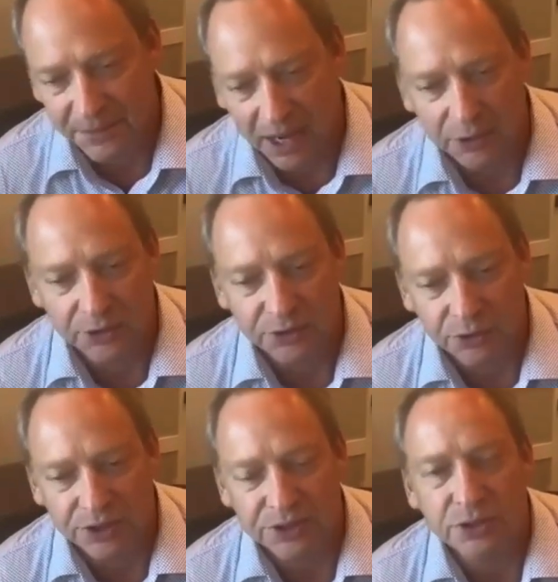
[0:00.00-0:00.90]
how you
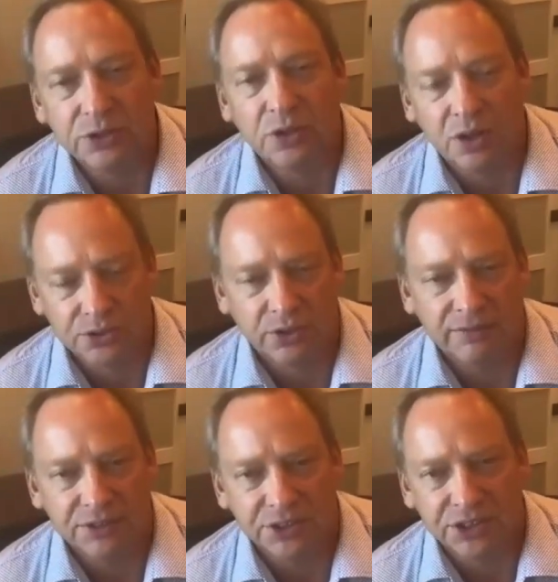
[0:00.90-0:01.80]
do it, you could also
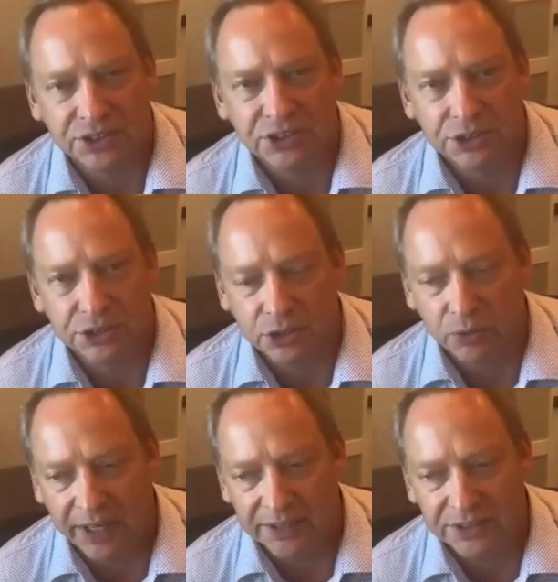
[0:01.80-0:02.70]
have a 6-year
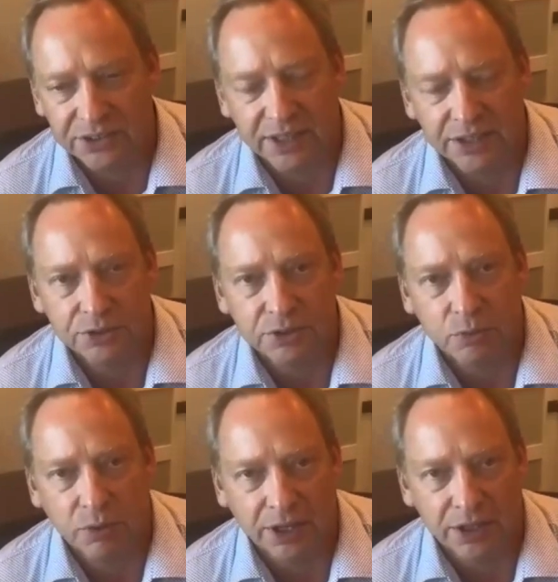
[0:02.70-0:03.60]
graded
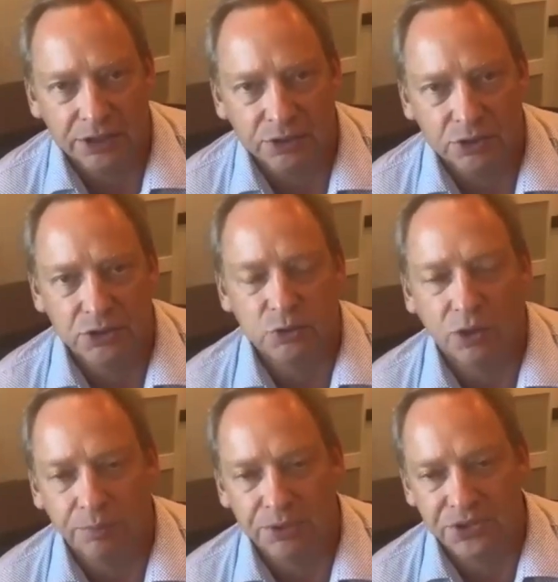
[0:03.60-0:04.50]
schedule where you
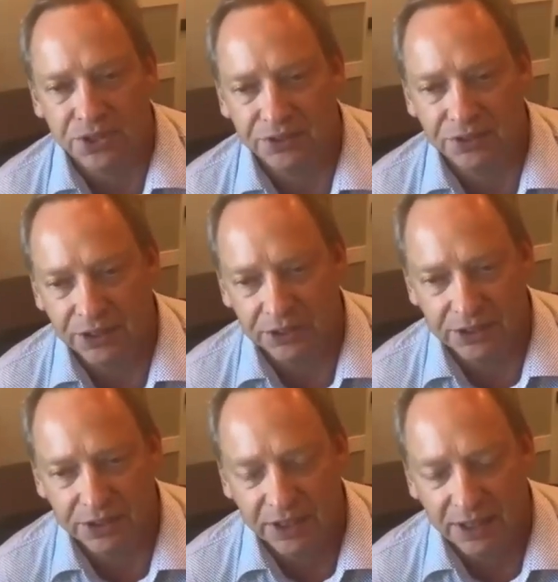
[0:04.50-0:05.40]
20% a
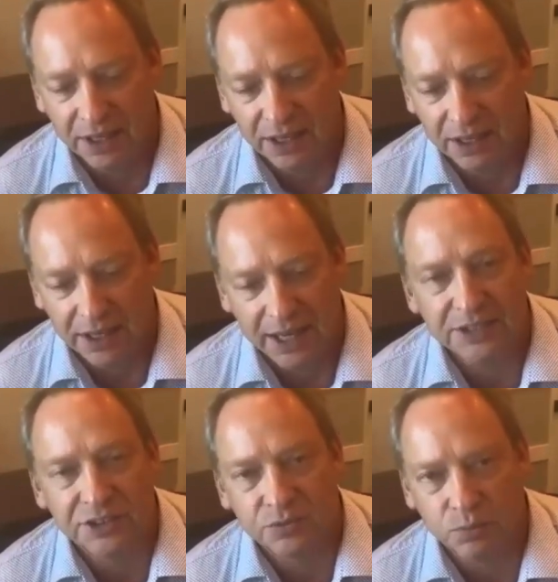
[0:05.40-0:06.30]
year
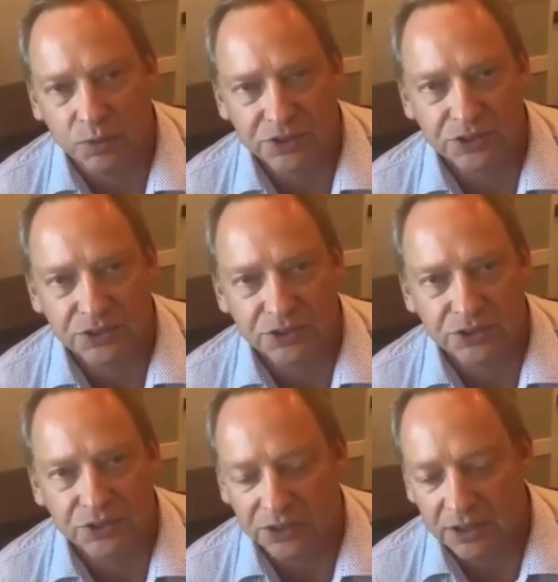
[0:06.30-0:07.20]
as what's
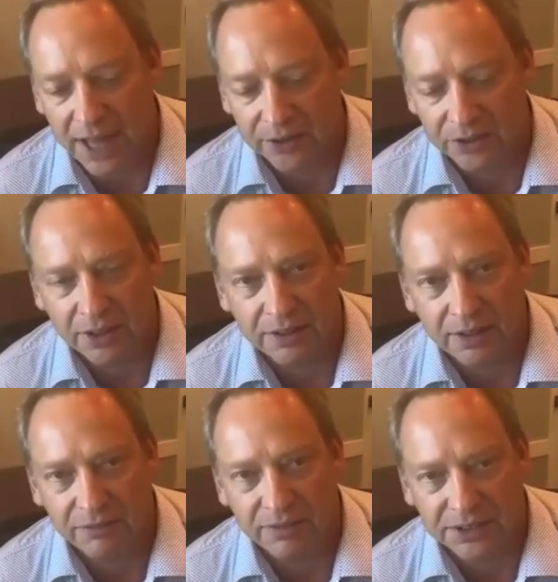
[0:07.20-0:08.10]
called a ladder
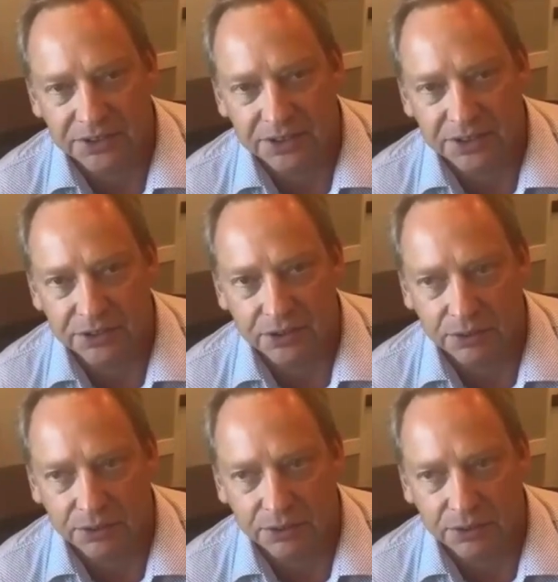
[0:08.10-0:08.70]
vesting.